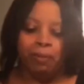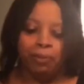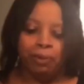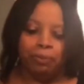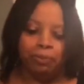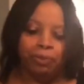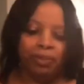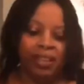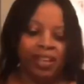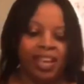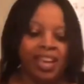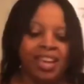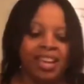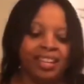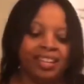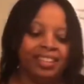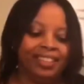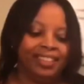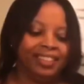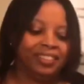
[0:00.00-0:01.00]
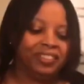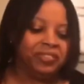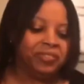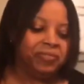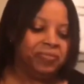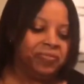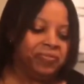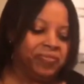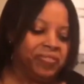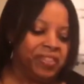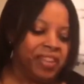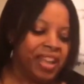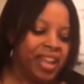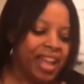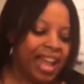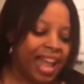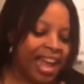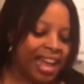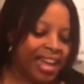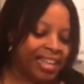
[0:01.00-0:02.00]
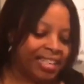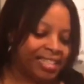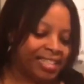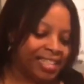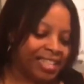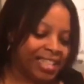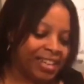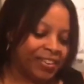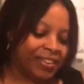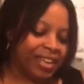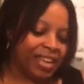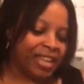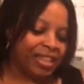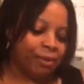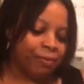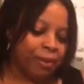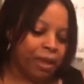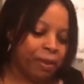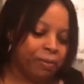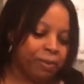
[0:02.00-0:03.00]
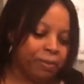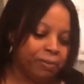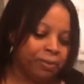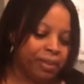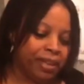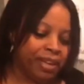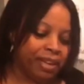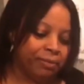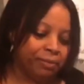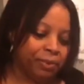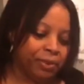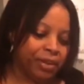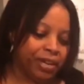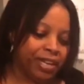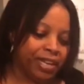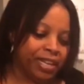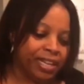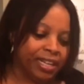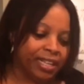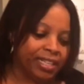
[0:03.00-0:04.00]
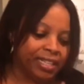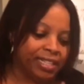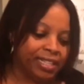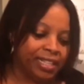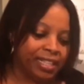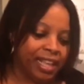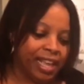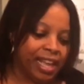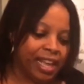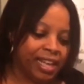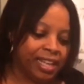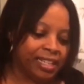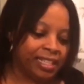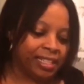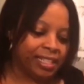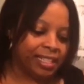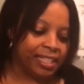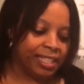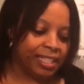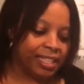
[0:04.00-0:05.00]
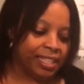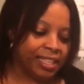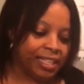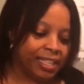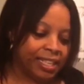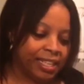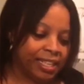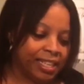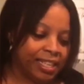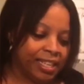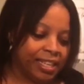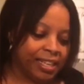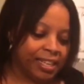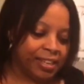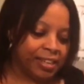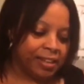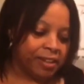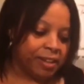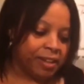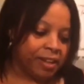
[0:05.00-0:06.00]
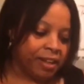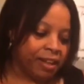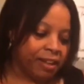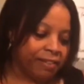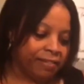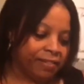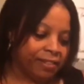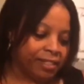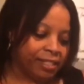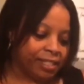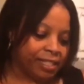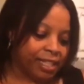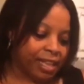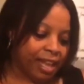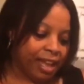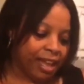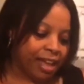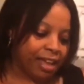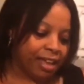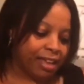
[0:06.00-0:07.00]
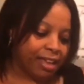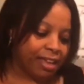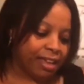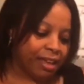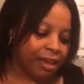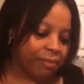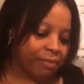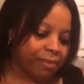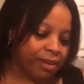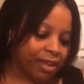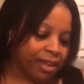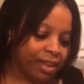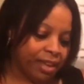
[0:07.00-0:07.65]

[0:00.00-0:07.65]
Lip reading: plate. As they're getting the paper plate, I'm going to cut a slice of this yummy